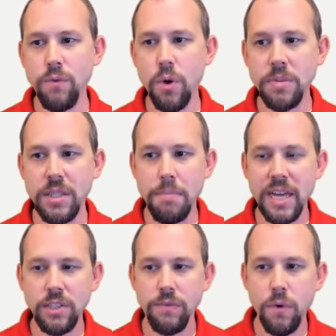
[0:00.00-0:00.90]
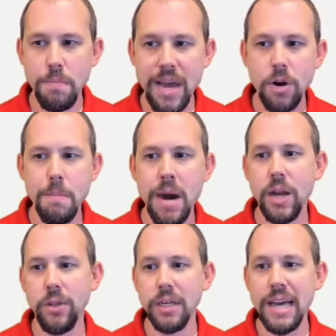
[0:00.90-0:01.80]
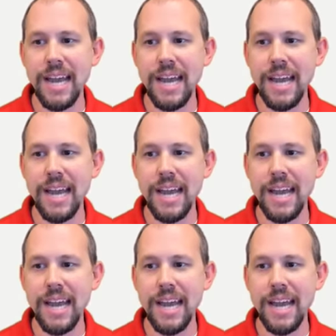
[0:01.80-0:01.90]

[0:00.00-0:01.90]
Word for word: form is the best for better modeling.